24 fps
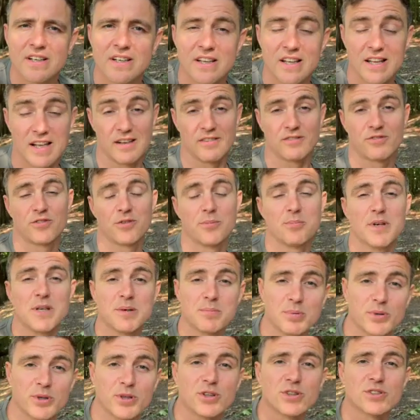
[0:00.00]
Like for me
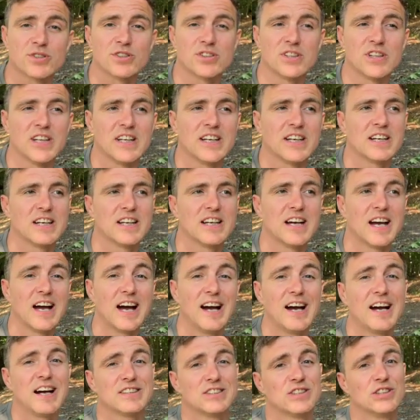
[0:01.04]
personally, I
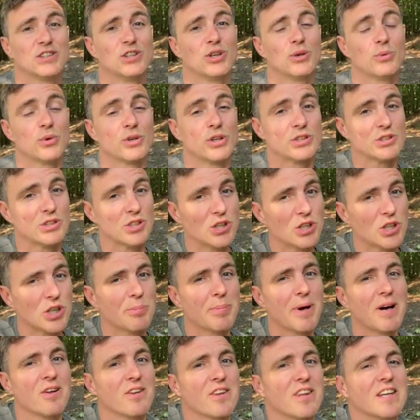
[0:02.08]
actually don't want to talk
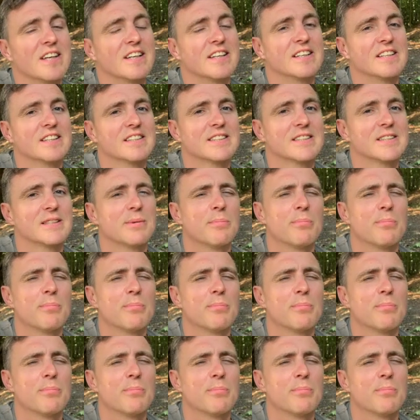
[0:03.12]
about things,